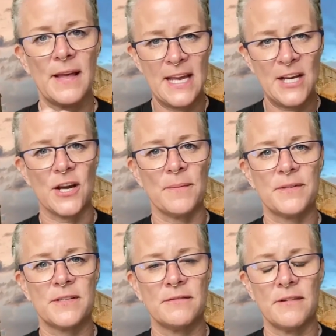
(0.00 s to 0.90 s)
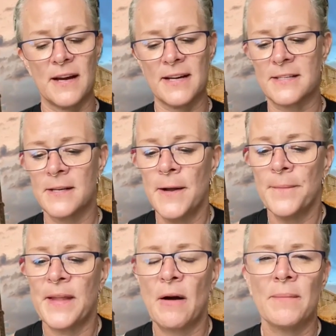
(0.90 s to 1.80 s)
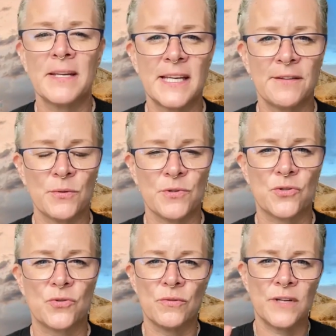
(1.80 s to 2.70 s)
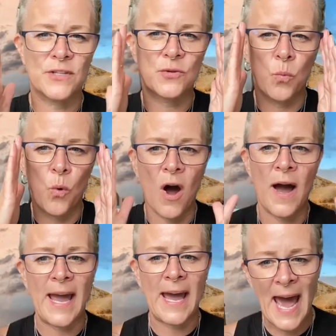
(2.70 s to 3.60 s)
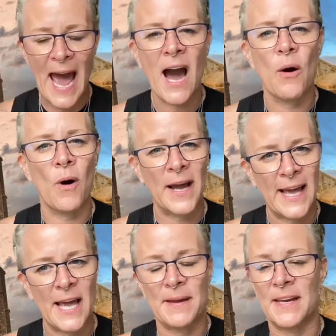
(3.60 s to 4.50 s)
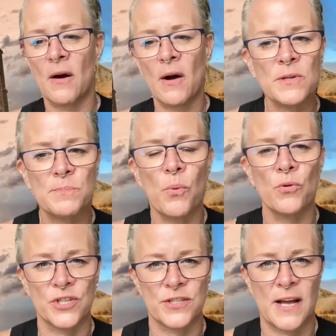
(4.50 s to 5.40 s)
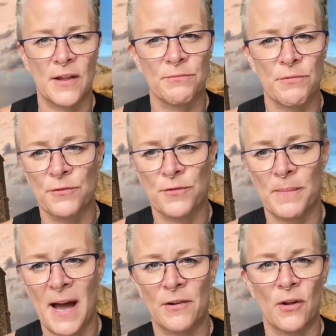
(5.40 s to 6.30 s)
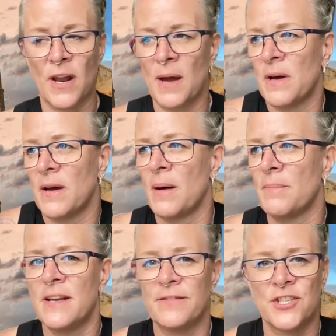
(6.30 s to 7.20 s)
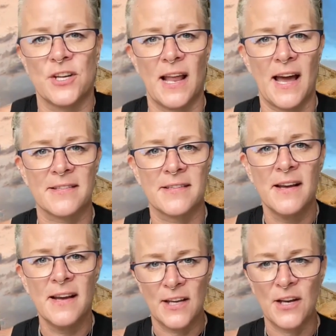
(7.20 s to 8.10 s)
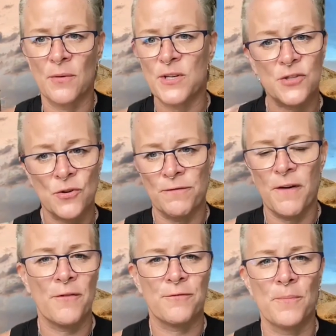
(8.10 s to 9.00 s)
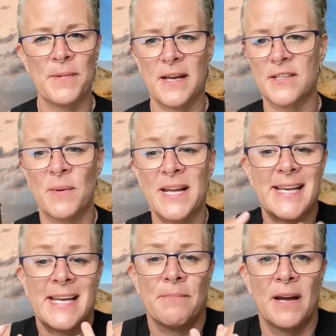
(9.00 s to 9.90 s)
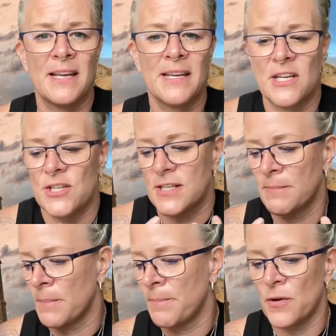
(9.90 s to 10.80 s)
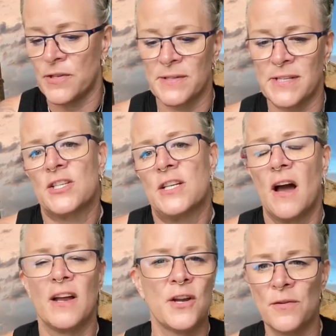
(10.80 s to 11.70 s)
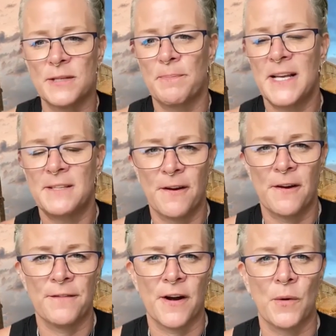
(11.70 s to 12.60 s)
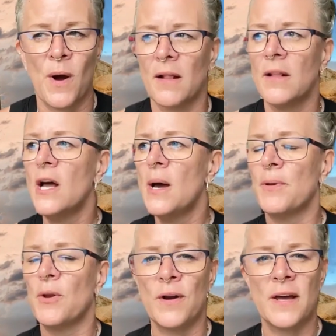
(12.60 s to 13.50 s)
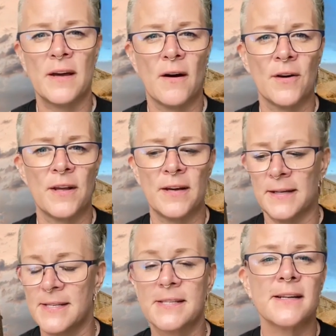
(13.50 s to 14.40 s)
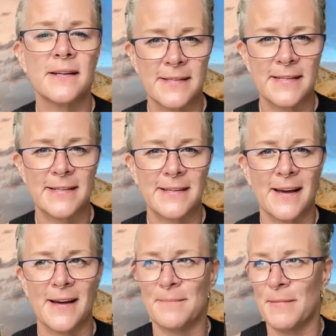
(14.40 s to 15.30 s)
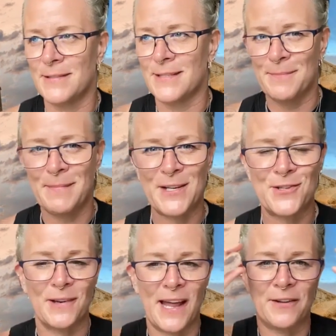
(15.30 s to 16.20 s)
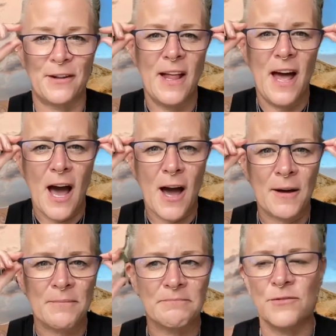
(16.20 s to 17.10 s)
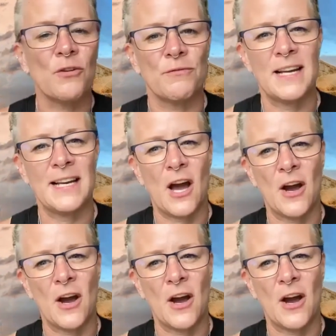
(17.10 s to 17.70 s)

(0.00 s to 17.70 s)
Egypt, right? Now I'm going to give you a story as to why and how I came here. Now I was born just down the road from Avalon. I'm a Devonshire lass, which is not far from here. So it's in my lineage, it's in my bones. I know this place very, very well, but on a starseed multidimensional level, not really.